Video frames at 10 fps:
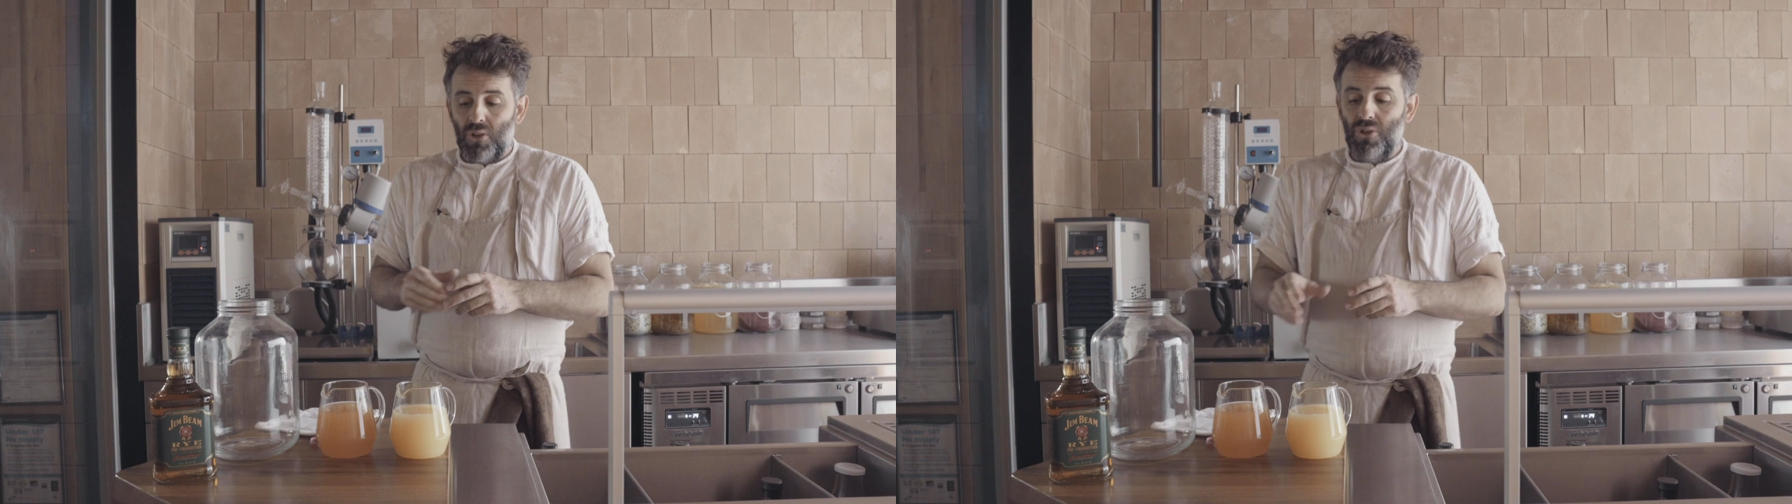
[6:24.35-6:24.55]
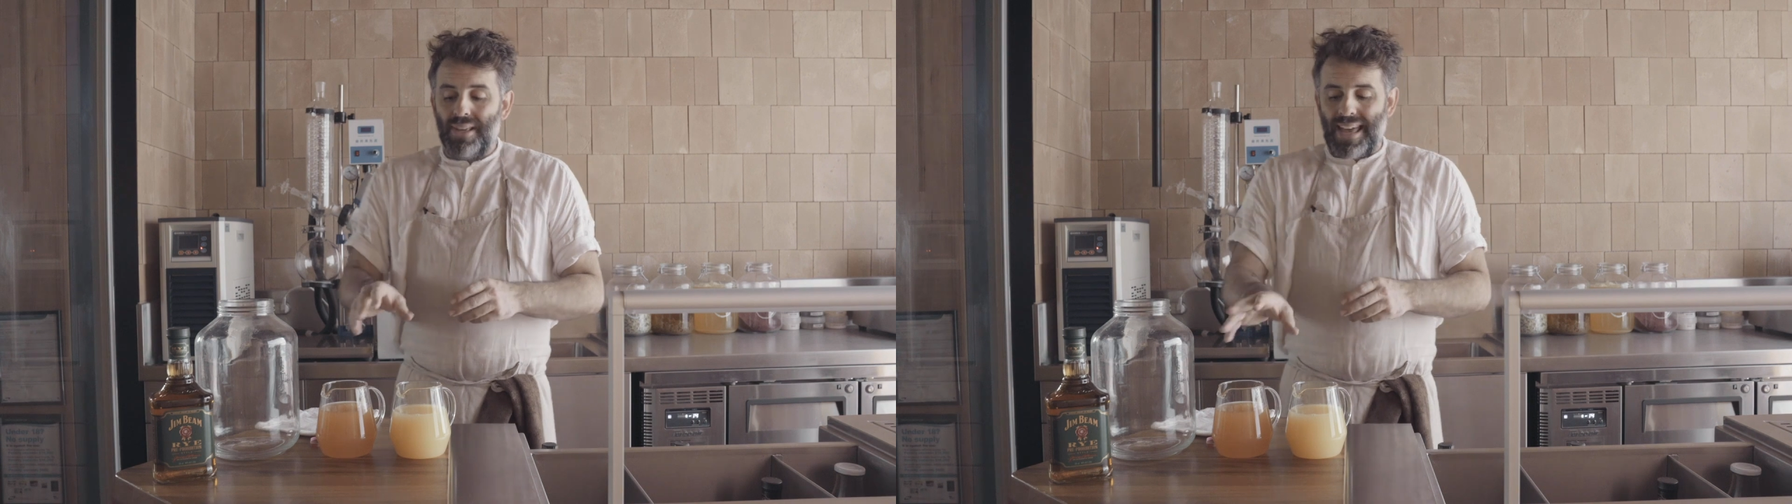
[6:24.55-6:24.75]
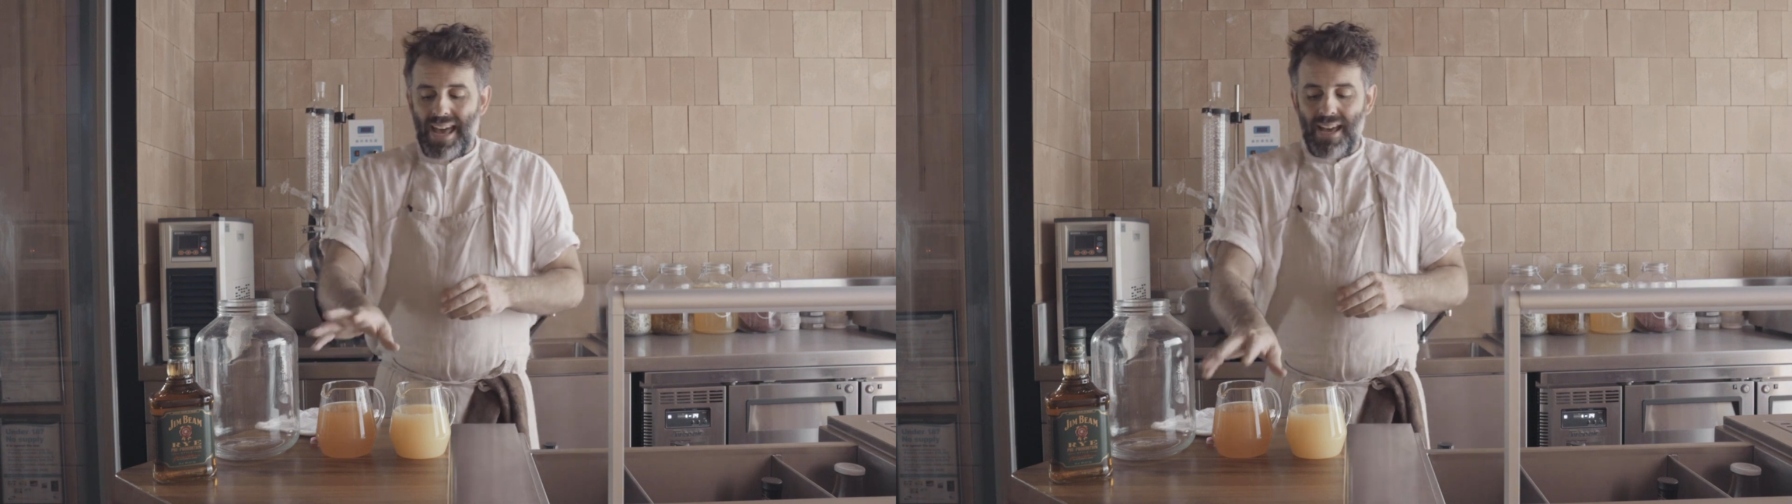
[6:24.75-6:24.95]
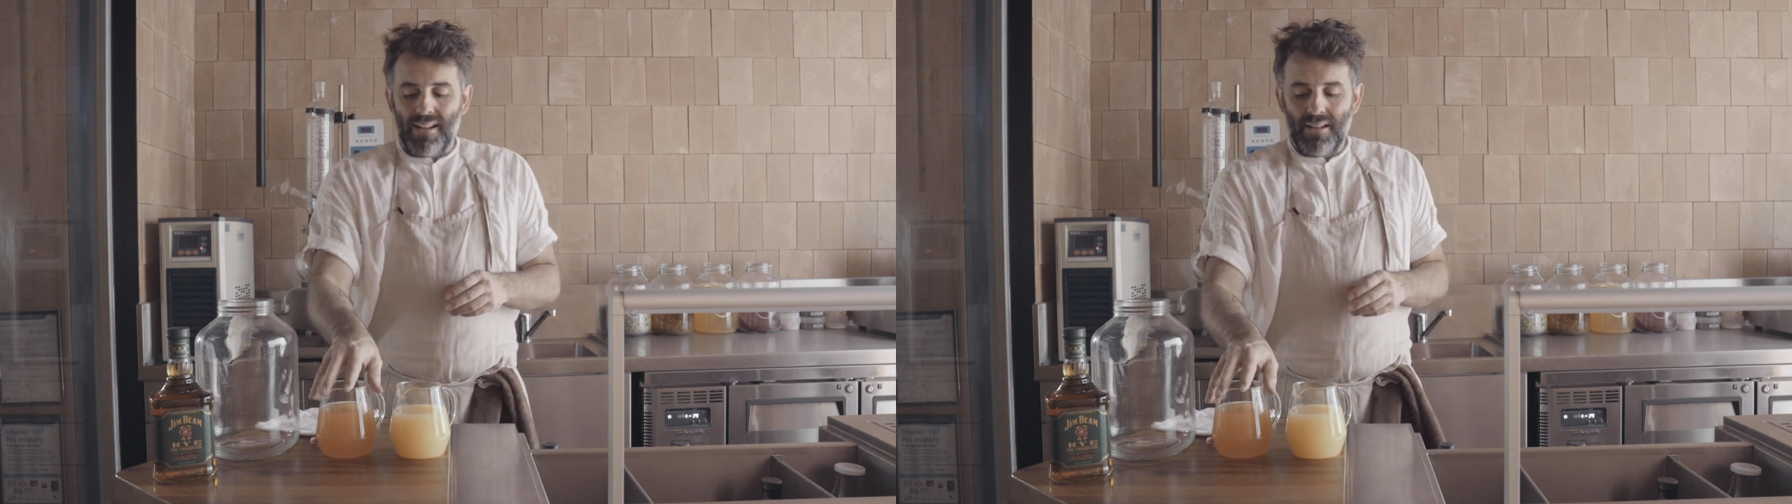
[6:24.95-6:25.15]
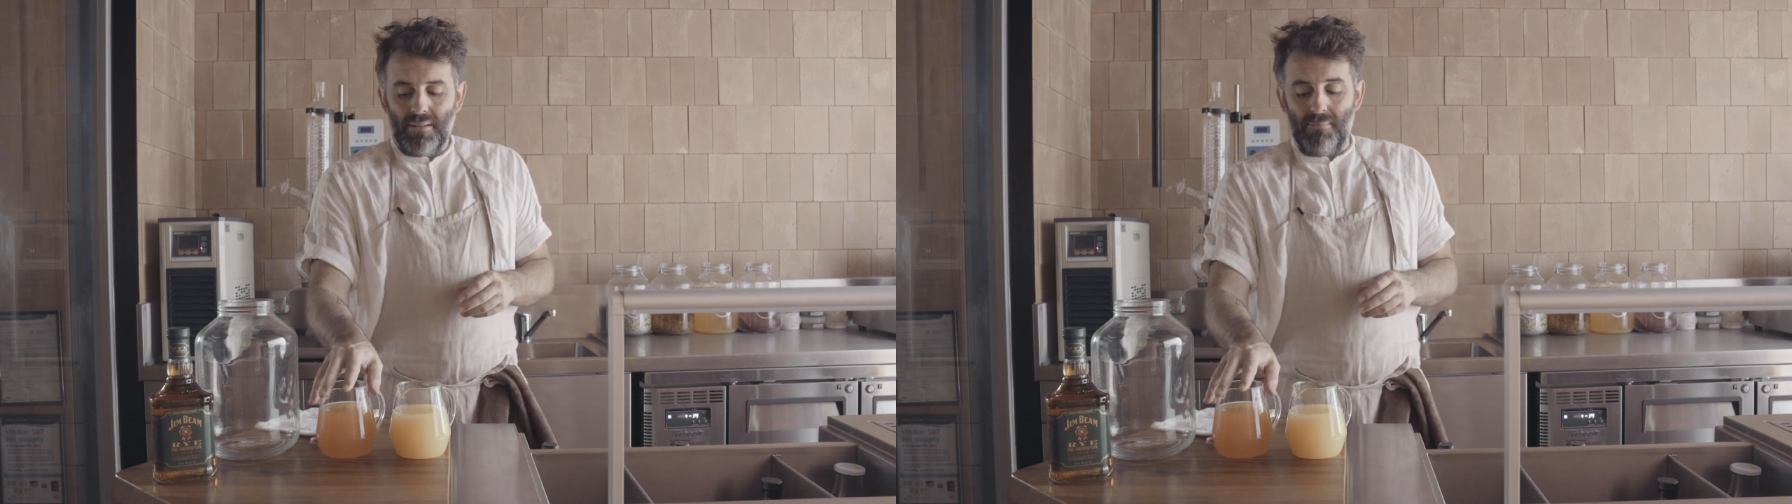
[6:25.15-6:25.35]
You
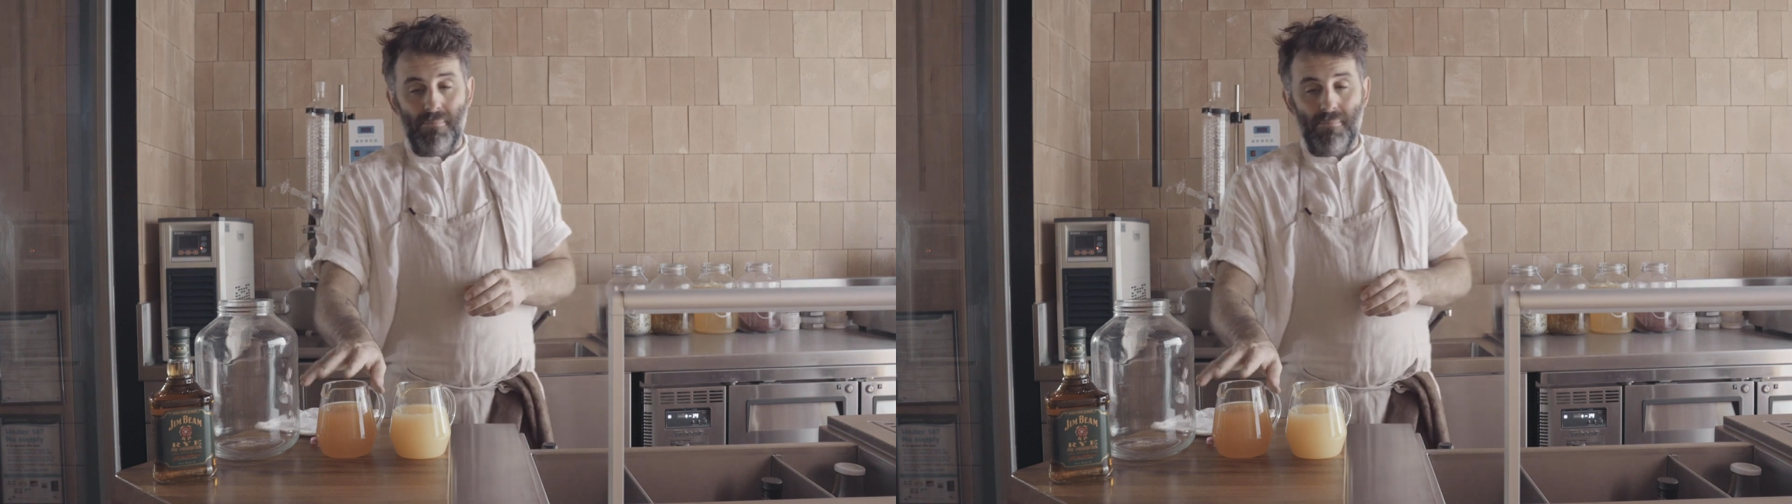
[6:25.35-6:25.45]
can